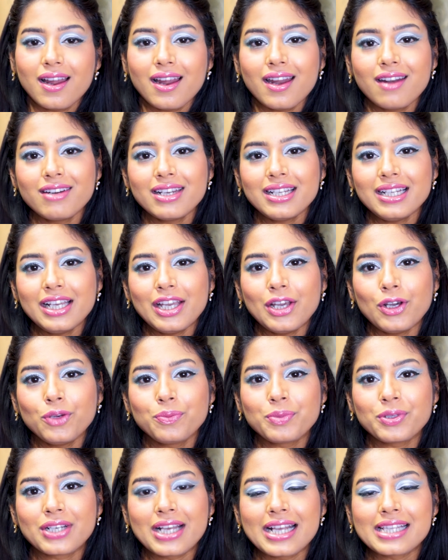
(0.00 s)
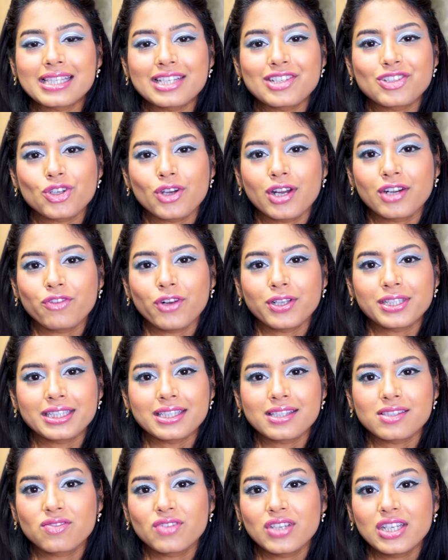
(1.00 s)
I really hope you guys enjoyed watching
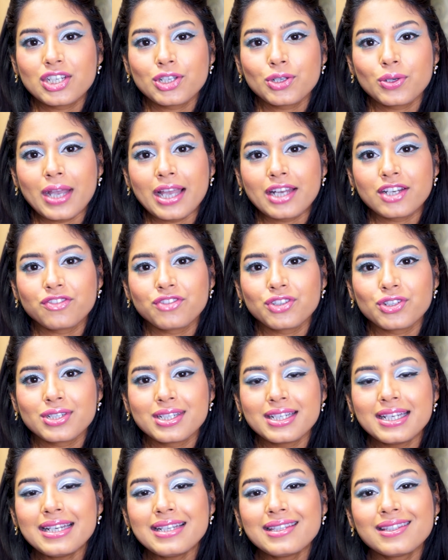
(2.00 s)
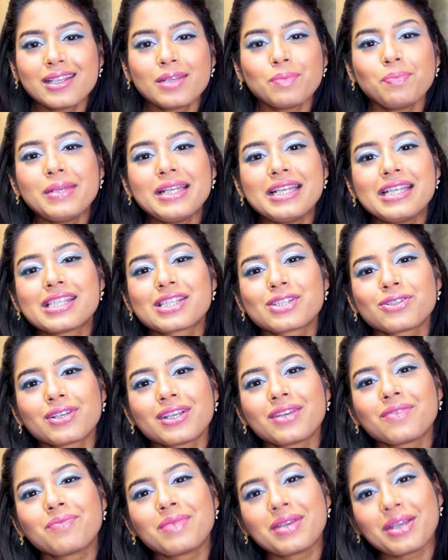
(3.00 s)
this video, and if you did, then please do
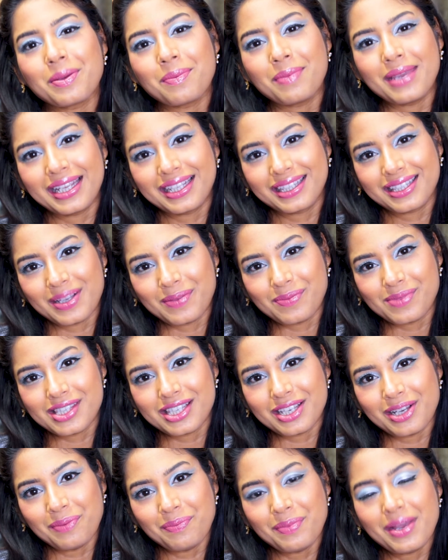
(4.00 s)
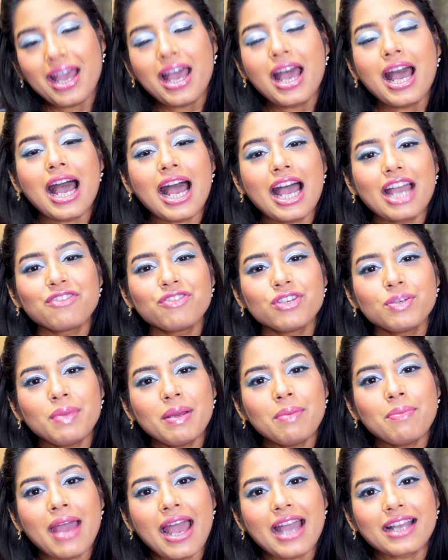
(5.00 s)
give me a big thumbs up. I will
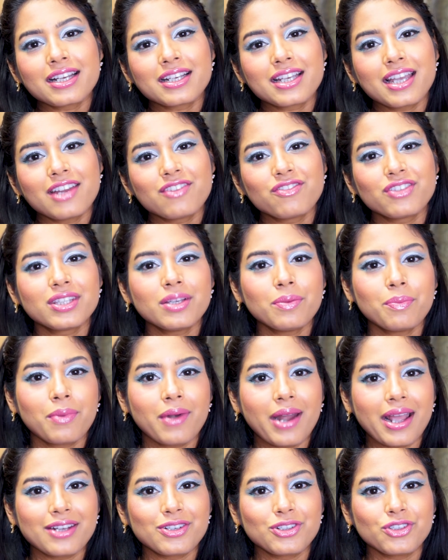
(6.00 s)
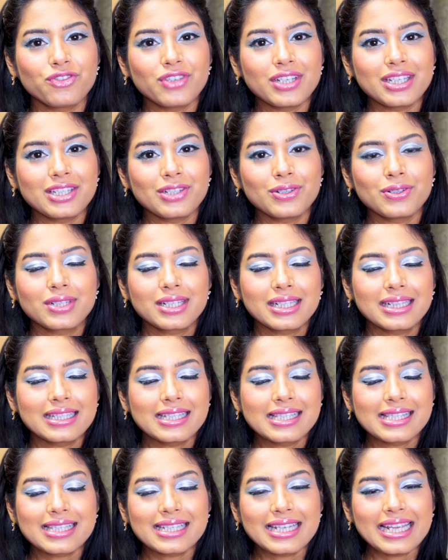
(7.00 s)
be back again with a brand new video. Till
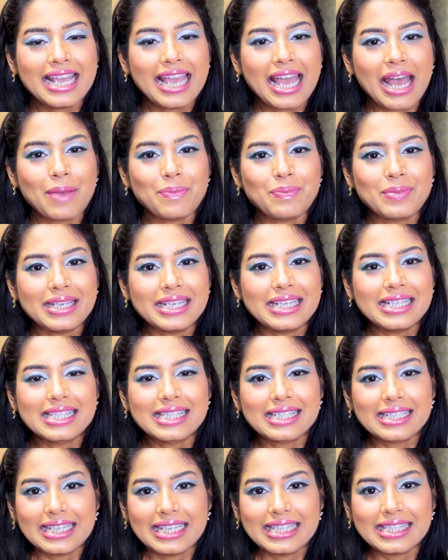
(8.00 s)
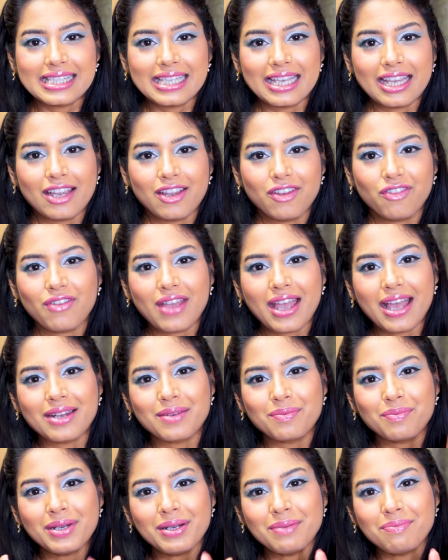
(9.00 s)
then, stay happy, stay safe,
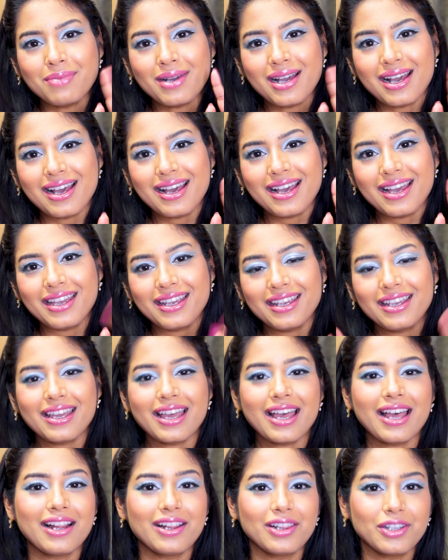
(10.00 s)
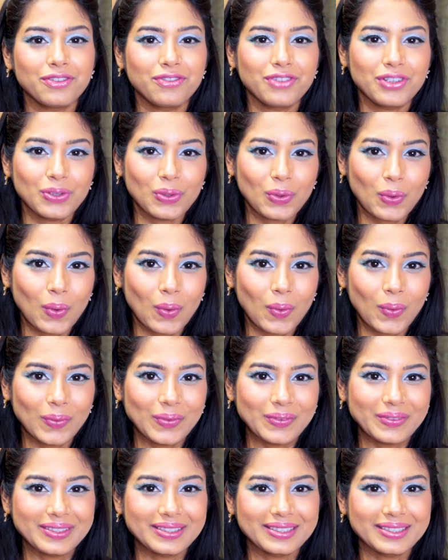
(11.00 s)
and bye bye. I love you all.